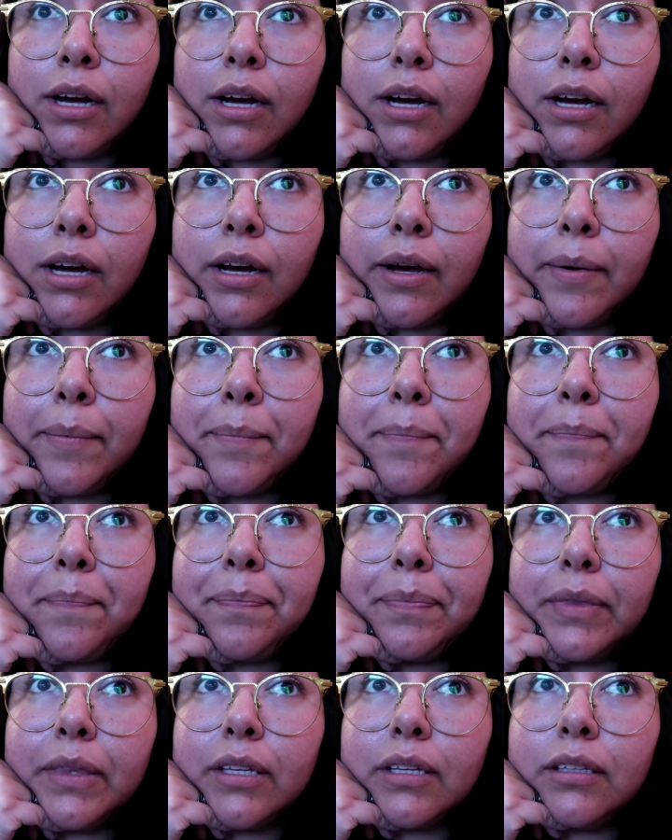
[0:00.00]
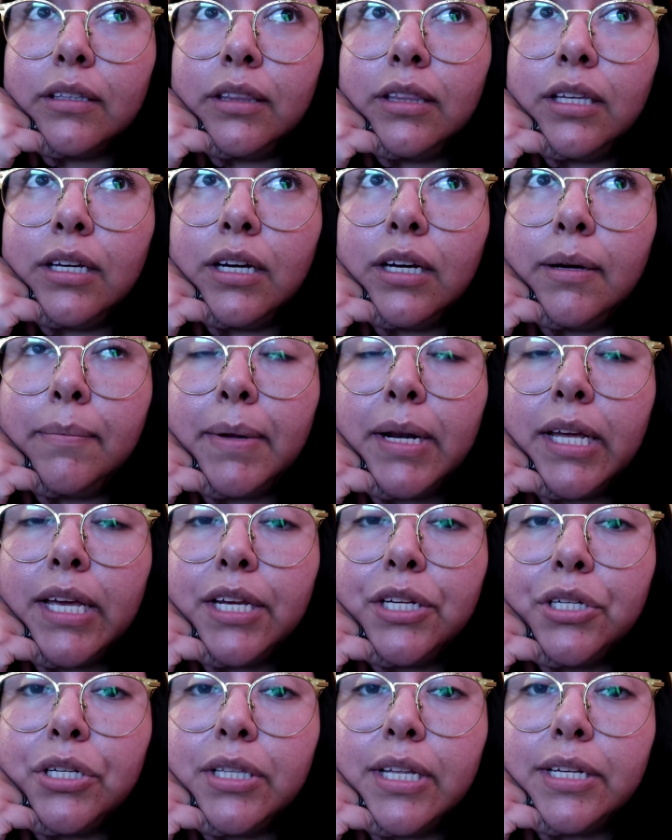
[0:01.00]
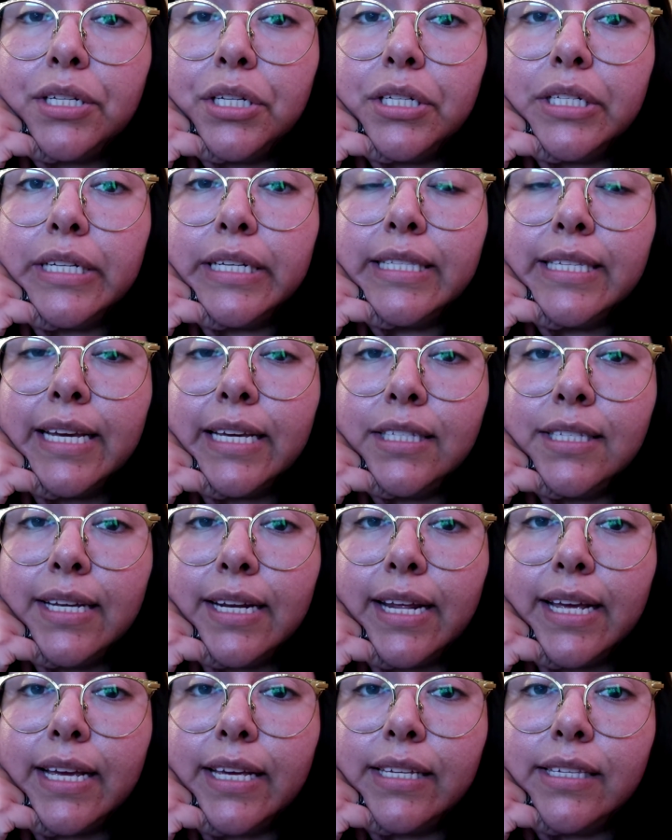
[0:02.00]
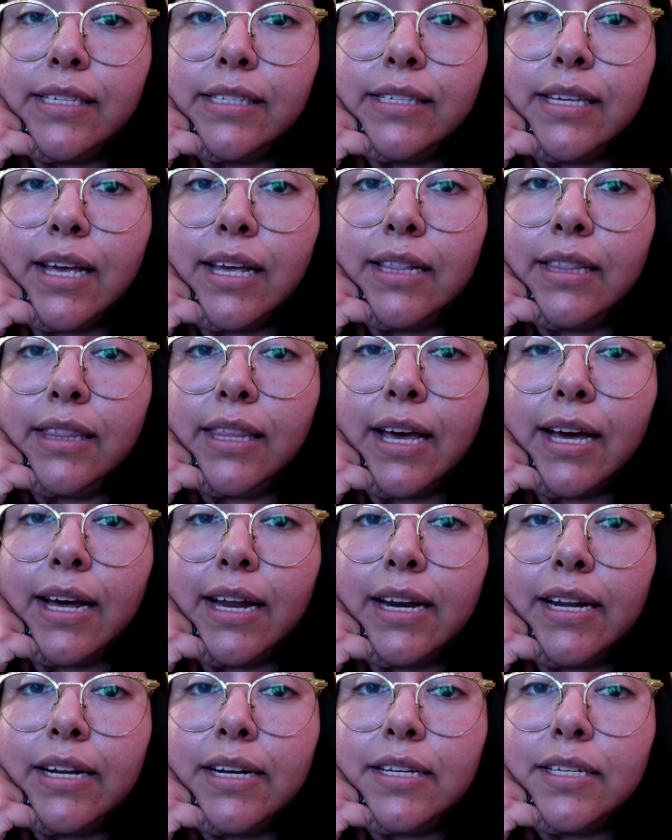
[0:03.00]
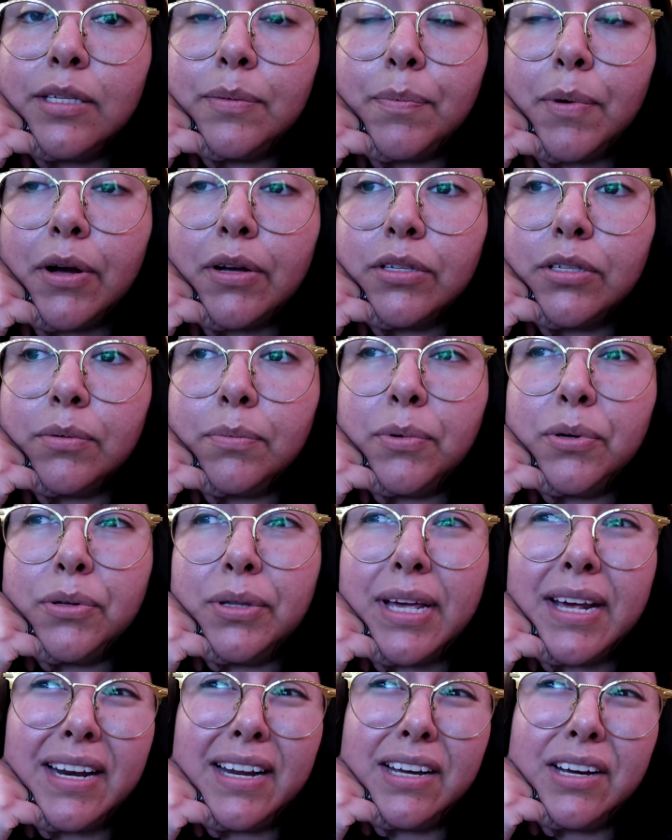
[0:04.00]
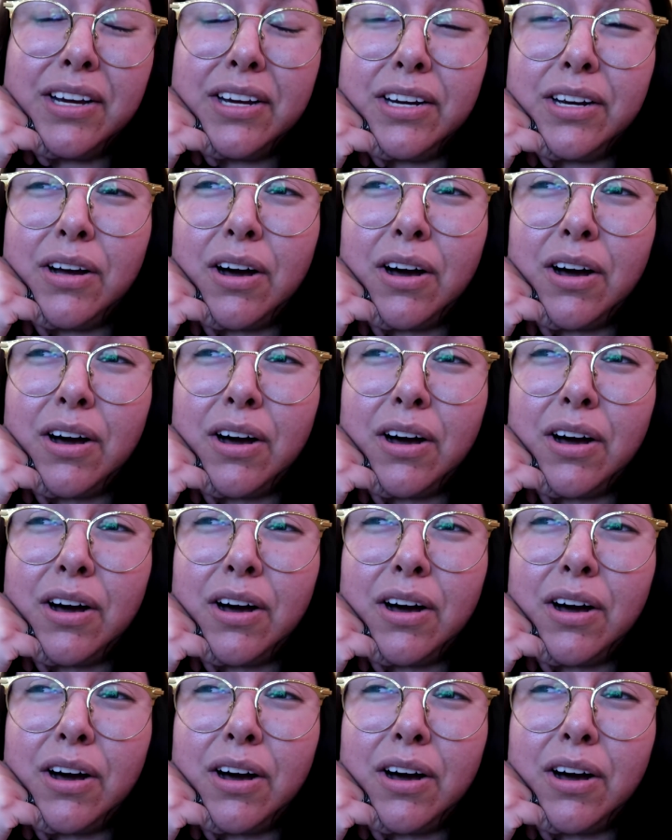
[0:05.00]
Um, the medication that she did take today said that it is possible that it could